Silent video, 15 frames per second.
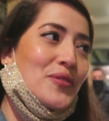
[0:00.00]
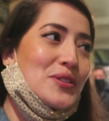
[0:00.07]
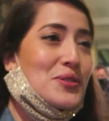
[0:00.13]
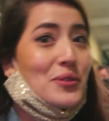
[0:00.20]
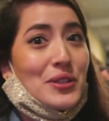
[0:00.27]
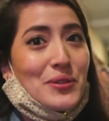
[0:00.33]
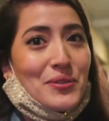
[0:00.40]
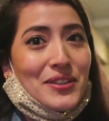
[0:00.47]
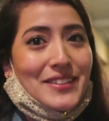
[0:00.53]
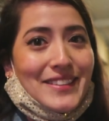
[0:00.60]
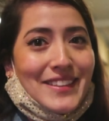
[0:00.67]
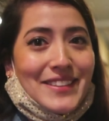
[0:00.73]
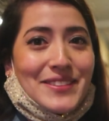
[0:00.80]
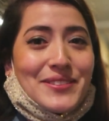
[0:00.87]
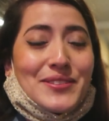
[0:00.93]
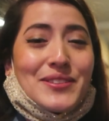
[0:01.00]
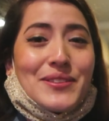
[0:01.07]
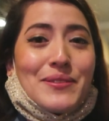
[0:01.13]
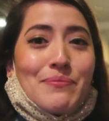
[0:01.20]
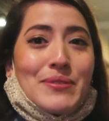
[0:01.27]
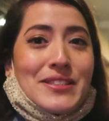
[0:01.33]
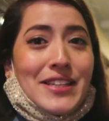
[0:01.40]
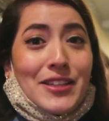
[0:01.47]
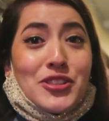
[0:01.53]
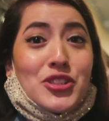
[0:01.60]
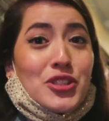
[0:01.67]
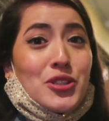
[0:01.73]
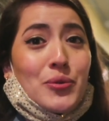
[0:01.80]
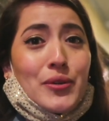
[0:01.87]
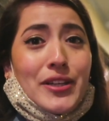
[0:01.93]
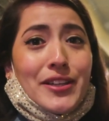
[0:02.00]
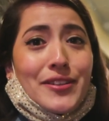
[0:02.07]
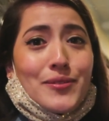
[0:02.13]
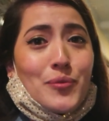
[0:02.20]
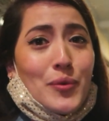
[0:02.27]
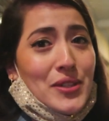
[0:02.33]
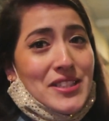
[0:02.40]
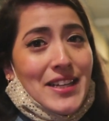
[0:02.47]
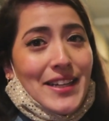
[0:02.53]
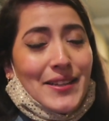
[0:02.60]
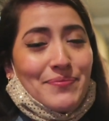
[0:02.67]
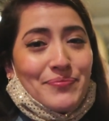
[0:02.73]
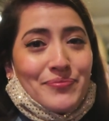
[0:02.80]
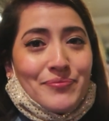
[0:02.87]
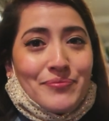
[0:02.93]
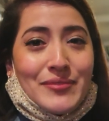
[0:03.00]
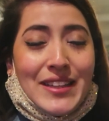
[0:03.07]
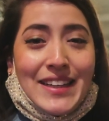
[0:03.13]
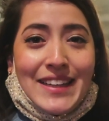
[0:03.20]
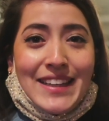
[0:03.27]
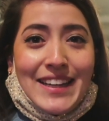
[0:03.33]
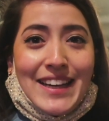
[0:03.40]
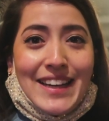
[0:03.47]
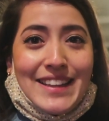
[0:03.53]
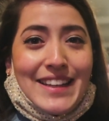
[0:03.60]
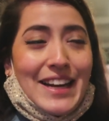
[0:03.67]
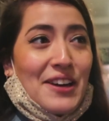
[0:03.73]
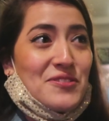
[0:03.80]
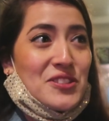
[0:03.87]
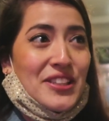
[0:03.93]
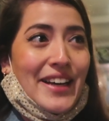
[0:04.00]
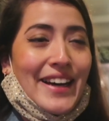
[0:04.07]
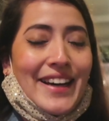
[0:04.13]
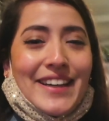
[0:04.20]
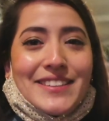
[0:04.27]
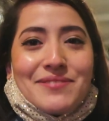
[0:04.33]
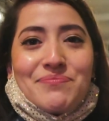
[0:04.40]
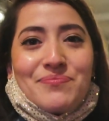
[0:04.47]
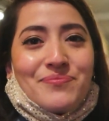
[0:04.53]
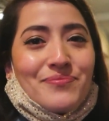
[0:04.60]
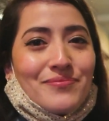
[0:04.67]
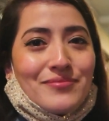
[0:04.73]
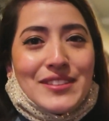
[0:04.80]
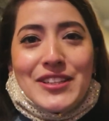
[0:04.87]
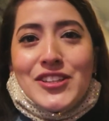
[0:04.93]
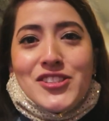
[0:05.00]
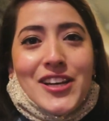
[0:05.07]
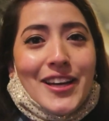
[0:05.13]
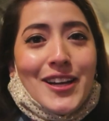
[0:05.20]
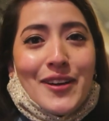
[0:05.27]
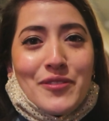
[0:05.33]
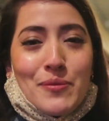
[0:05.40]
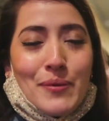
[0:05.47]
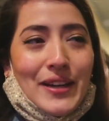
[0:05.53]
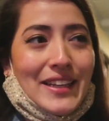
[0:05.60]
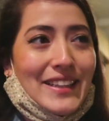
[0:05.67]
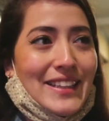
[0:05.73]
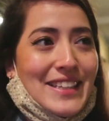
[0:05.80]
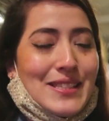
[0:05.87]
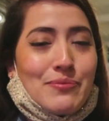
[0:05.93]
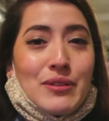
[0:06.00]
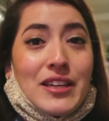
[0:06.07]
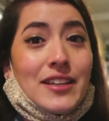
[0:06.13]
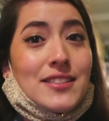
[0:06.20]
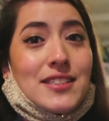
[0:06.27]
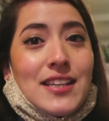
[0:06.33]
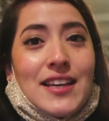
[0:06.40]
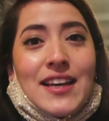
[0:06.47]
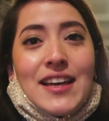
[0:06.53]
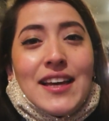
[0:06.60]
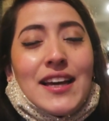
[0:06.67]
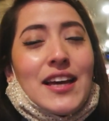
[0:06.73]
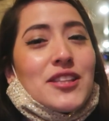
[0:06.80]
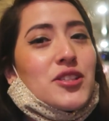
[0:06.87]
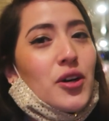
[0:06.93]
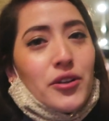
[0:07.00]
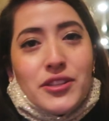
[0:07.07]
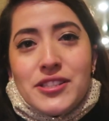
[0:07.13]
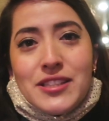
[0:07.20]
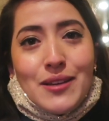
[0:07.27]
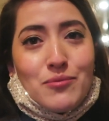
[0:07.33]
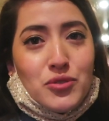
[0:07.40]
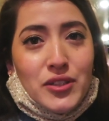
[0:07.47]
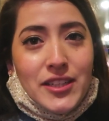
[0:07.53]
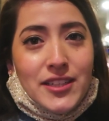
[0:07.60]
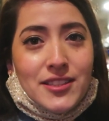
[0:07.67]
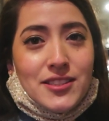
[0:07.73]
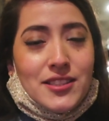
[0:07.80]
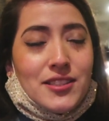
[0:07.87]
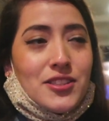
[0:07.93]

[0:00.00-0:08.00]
if it's really worth it, besides just doing it one time. And then after that, you can check it off your bucket list because it's all the same drinks.